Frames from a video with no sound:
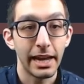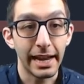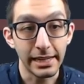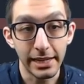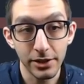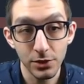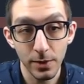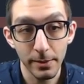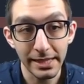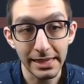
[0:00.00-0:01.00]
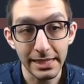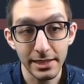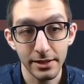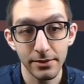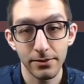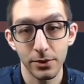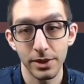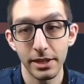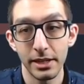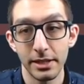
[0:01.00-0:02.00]
And here's where we listen for
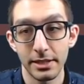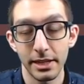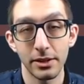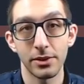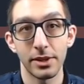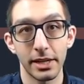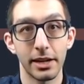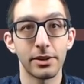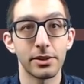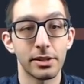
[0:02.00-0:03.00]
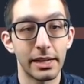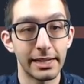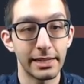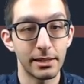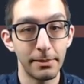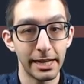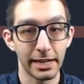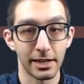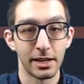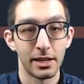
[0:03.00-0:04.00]
the signal that character select is emitting.
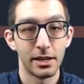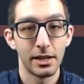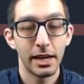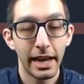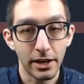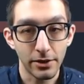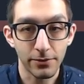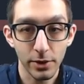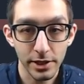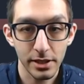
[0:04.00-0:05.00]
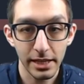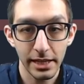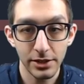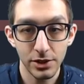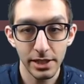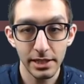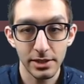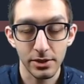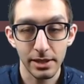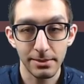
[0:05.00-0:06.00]
And unfortunately, in
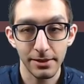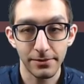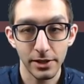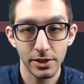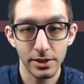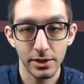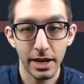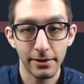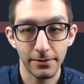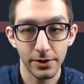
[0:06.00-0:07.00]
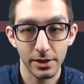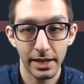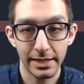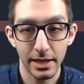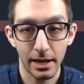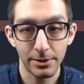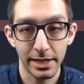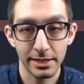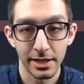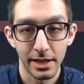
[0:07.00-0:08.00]
GDScript, functions are not first-class
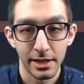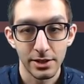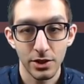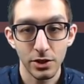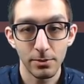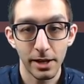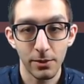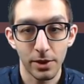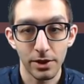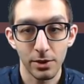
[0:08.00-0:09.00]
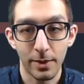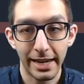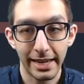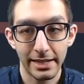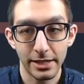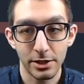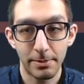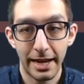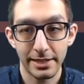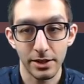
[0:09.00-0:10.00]
objects, so you might wonder why can't I just
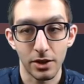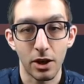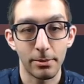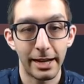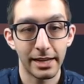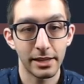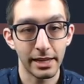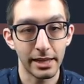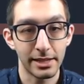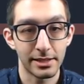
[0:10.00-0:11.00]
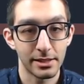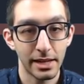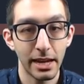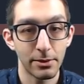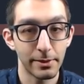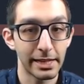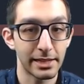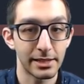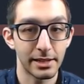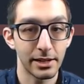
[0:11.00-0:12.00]
pass in a callback like this? Hey, when we get
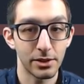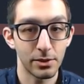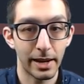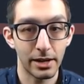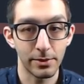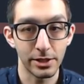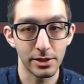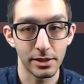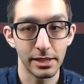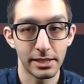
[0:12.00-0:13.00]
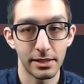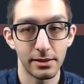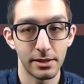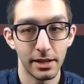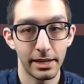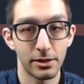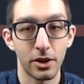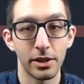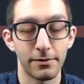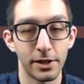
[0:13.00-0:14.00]
this signal, why don't we just listen and
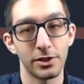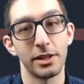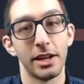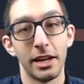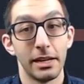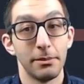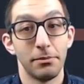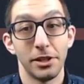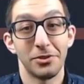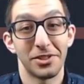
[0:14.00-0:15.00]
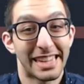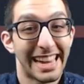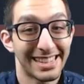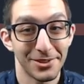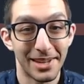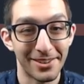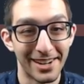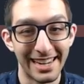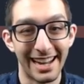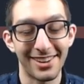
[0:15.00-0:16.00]
call the function? But you just can't do that
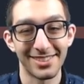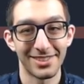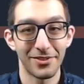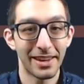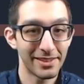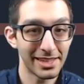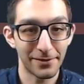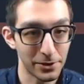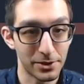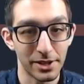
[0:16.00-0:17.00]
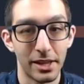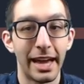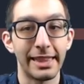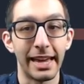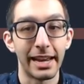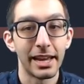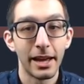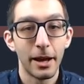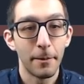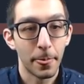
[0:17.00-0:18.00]
right now, so maybe in the future they'll add that.
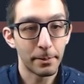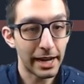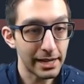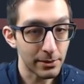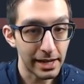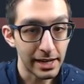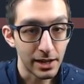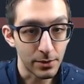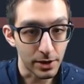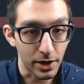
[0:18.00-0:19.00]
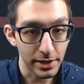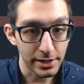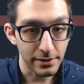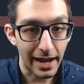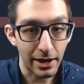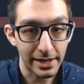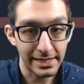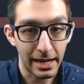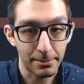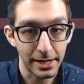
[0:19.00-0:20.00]
But anyway, regardless of how that's
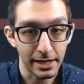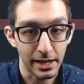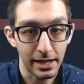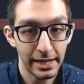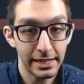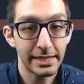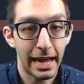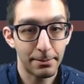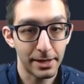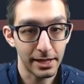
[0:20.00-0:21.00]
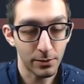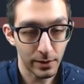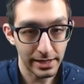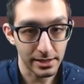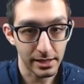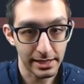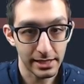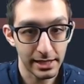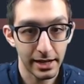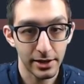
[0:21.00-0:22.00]
happening, it is happening. When
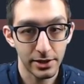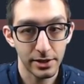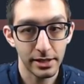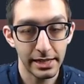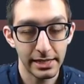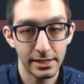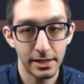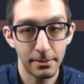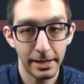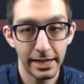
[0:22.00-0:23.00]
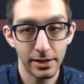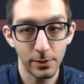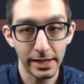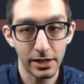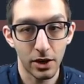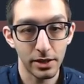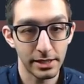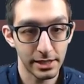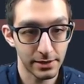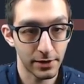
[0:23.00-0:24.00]
selected character is emitted, we call
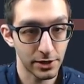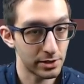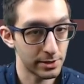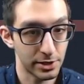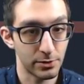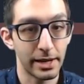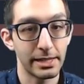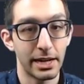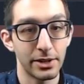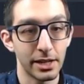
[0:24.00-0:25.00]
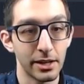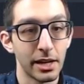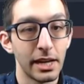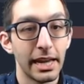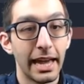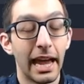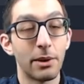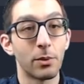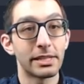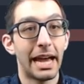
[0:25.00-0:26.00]
into this function, which is right down here.
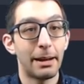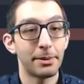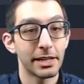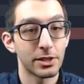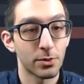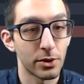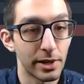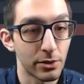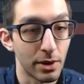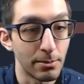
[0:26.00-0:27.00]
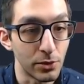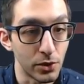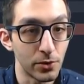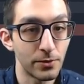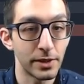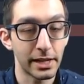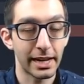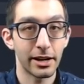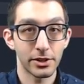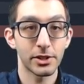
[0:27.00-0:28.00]
And what's happening is we're going to remove the
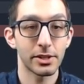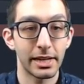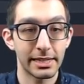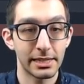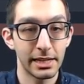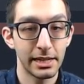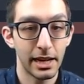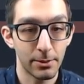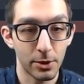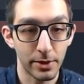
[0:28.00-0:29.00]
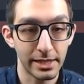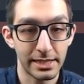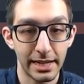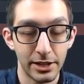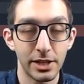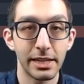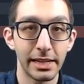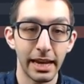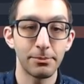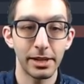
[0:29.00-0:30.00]
character select scene, and we're going to instantiate the
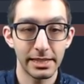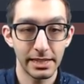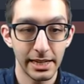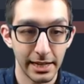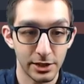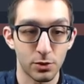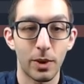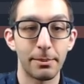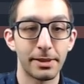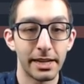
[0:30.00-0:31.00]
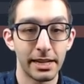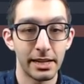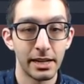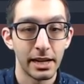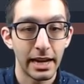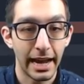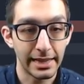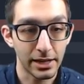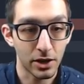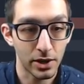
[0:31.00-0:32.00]
gameplay scene and swap that in, and
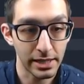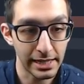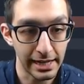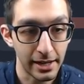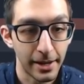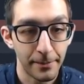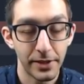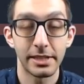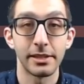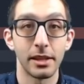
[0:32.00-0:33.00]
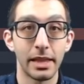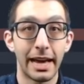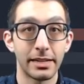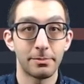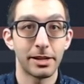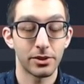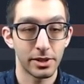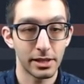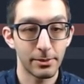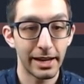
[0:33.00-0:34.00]
then call init. This is the last special
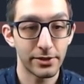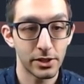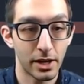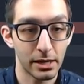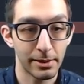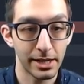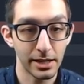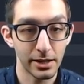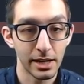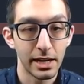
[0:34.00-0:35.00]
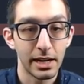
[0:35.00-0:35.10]
thing that we have to talk about here.